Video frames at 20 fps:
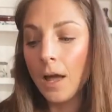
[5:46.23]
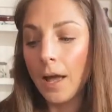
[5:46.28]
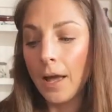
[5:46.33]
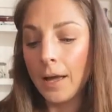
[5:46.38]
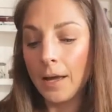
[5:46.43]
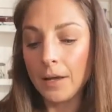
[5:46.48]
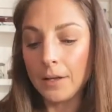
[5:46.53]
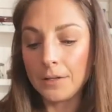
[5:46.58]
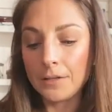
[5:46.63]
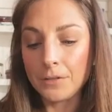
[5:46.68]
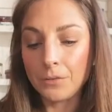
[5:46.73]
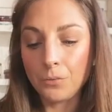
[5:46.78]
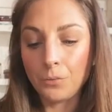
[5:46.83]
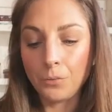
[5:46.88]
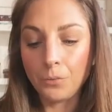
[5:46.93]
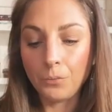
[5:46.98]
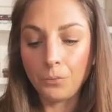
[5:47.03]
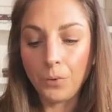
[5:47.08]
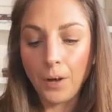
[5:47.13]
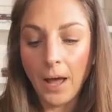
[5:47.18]
And
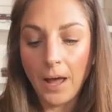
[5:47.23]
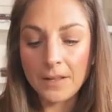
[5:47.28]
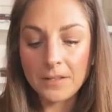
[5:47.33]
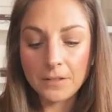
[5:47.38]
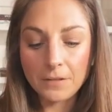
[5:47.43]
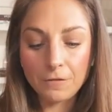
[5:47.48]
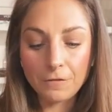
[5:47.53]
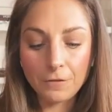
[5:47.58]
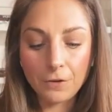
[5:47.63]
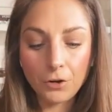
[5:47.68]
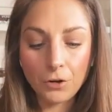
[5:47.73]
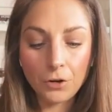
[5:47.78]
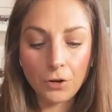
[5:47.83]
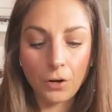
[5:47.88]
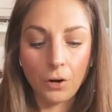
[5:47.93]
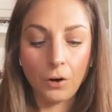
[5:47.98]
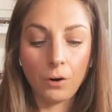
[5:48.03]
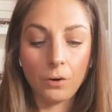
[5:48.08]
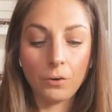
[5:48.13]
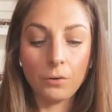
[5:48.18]
as the
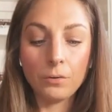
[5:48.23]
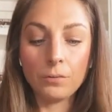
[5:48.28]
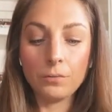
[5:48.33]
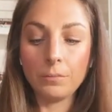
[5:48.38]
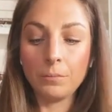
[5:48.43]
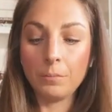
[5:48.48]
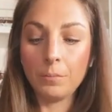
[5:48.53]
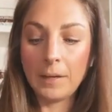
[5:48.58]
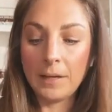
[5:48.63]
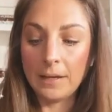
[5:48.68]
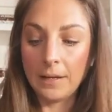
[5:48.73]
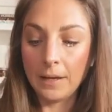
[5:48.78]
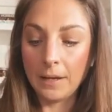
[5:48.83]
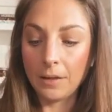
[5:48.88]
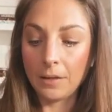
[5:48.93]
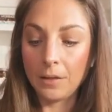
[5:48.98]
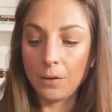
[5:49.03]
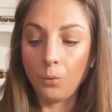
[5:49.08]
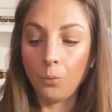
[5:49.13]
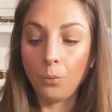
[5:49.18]
Virgo,
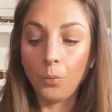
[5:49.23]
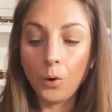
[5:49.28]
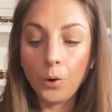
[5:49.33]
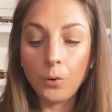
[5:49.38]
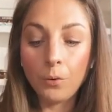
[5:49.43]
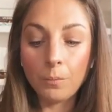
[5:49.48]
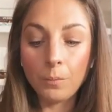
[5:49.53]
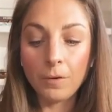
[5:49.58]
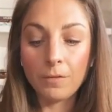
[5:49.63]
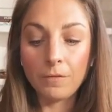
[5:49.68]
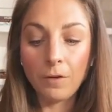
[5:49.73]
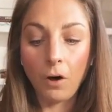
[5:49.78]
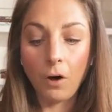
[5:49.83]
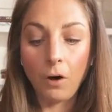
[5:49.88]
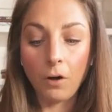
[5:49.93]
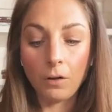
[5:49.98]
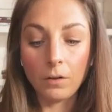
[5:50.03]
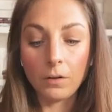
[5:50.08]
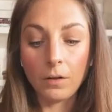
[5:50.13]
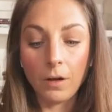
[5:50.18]
being the womb of
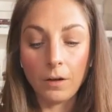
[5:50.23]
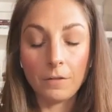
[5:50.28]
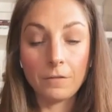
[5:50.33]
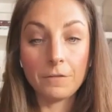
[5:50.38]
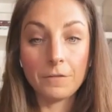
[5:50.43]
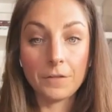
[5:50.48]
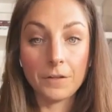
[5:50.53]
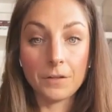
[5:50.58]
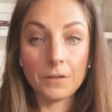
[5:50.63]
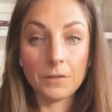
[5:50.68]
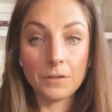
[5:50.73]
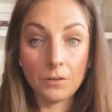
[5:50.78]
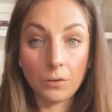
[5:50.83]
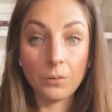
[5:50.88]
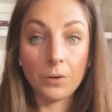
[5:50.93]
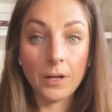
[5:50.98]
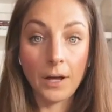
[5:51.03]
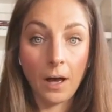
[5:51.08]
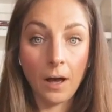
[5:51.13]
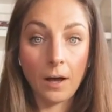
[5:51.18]
all of the
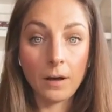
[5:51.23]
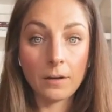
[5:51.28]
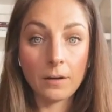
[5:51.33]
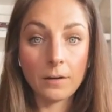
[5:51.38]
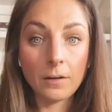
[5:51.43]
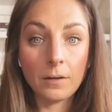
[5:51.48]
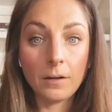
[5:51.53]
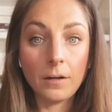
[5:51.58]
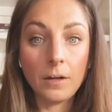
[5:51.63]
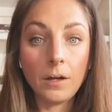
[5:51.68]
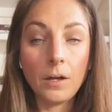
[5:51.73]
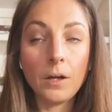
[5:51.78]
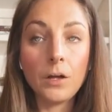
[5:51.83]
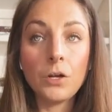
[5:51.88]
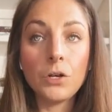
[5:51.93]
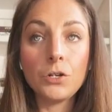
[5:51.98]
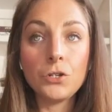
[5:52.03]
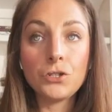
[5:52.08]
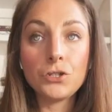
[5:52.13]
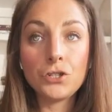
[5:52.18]
zodiac,
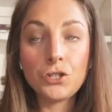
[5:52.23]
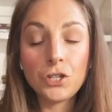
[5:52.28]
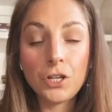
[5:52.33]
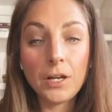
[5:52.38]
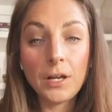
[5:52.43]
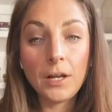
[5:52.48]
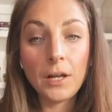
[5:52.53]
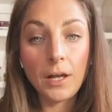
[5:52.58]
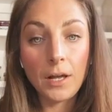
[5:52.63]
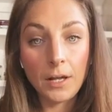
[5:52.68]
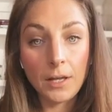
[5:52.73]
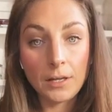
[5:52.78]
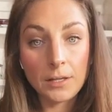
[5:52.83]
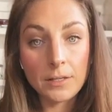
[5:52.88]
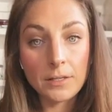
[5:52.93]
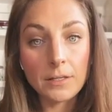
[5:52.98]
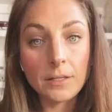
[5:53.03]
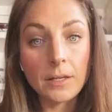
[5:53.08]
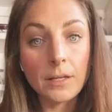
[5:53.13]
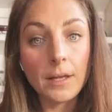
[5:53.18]
she
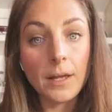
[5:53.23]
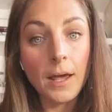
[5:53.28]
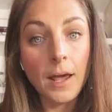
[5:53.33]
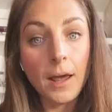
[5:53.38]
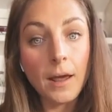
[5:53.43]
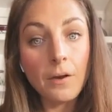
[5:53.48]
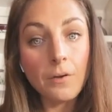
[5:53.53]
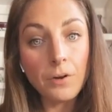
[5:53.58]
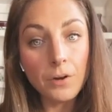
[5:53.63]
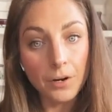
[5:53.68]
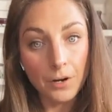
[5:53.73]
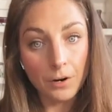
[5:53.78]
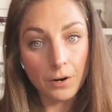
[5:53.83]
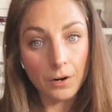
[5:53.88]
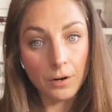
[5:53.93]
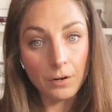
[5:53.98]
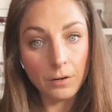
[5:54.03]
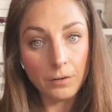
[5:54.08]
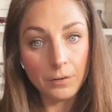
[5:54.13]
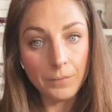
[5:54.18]
is the
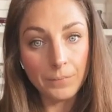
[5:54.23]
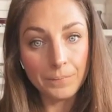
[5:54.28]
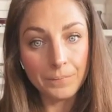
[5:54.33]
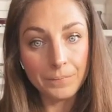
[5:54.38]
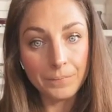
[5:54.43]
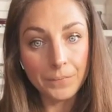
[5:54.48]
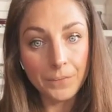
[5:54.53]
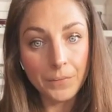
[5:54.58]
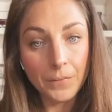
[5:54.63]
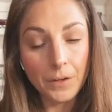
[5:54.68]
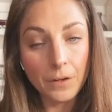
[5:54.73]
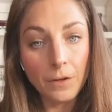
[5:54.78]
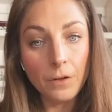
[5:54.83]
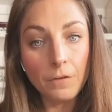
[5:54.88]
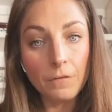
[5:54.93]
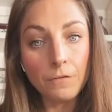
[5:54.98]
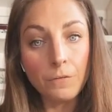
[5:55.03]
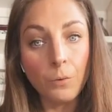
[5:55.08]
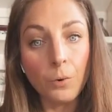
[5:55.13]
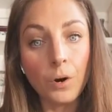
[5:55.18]
carrier
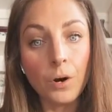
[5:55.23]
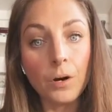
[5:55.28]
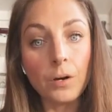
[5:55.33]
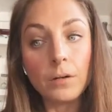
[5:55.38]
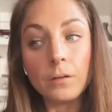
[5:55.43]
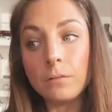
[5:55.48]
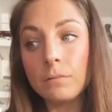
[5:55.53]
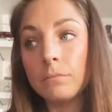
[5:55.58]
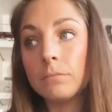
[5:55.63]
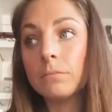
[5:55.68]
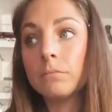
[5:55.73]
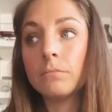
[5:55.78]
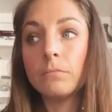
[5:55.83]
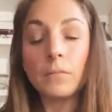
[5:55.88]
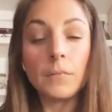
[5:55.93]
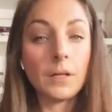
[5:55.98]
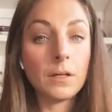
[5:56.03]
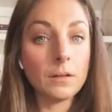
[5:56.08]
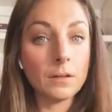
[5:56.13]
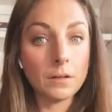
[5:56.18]
for
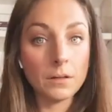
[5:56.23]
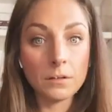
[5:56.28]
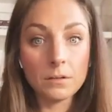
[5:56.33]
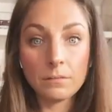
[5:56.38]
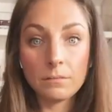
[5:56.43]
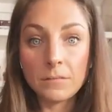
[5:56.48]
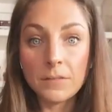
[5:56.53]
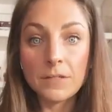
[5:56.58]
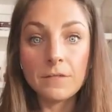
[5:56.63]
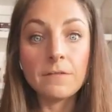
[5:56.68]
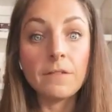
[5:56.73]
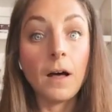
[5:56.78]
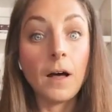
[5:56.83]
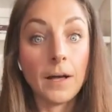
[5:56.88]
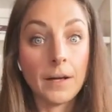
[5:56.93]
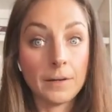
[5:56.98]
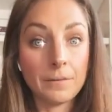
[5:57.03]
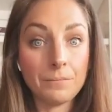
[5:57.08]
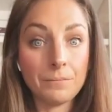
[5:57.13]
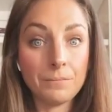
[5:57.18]
the
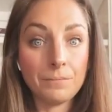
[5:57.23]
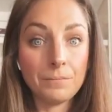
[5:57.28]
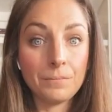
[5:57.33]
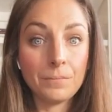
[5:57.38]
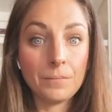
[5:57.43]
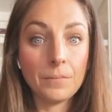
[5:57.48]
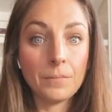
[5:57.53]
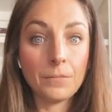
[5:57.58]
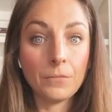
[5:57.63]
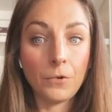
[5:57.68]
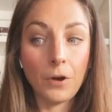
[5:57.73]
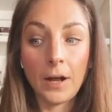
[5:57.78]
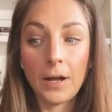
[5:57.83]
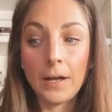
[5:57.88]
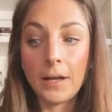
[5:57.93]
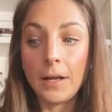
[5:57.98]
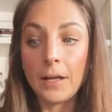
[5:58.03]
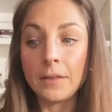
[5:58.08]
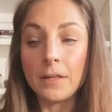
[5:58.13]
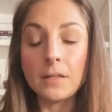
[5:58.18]
divine,
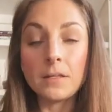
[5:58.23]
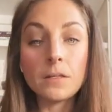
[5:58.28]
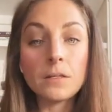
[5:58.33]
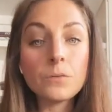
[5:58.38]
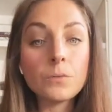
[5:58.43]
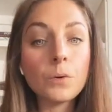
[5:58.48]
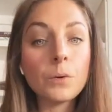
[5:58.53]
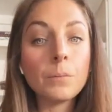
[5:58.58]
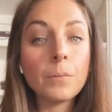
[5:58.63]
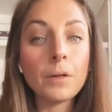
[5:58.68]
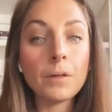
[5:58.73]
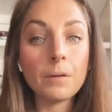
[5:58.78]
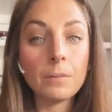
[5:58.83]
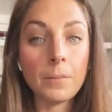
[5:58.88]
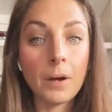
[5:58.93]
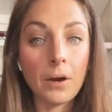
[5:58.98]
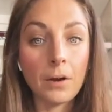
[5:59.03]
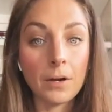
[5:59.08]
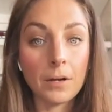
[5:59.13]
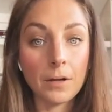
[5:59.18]
right? And this is where Mother
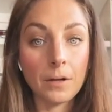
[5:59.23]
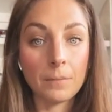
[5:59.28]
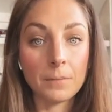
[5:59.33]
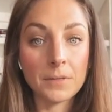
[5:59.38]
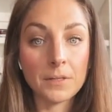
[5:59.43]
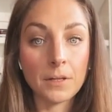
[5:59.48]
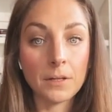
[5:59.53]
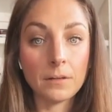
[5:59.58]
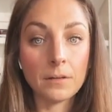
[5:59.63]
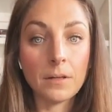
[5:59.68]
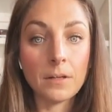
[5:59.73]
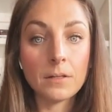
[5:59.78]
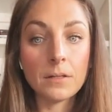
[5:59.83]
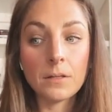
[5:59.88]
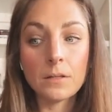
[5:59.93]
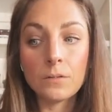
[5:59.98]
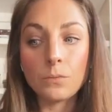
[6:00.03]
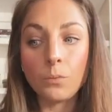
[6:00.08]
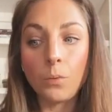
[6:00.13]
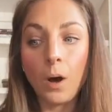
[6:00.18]
Mary comes in. This
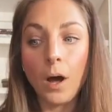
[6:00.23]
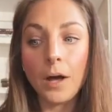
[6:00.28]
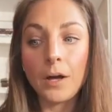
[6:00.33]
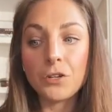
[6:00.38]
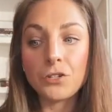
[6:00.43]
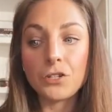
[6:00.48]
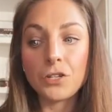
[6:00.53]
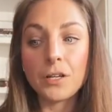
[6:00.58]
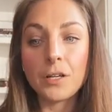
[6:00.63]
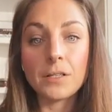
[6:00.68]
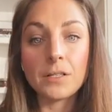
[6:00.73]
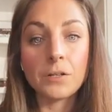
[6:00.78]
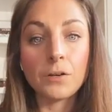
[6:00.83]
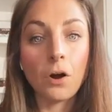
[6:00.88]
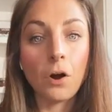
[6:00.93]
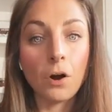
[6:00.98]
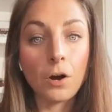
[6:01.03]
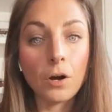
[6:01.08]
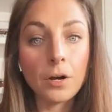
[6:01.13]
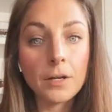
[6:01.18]
is why she is an
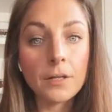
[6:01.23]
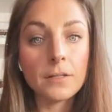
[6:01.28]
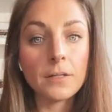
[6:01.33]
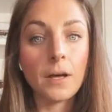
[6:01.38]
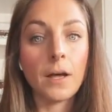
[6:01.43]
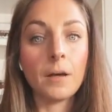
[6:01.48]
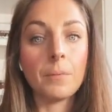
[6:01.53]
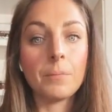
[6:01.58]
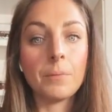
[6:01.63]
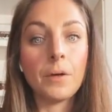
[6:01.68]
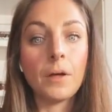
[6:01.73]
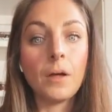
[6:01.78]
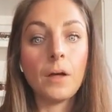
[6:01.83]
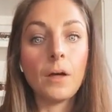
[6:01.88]
archetype,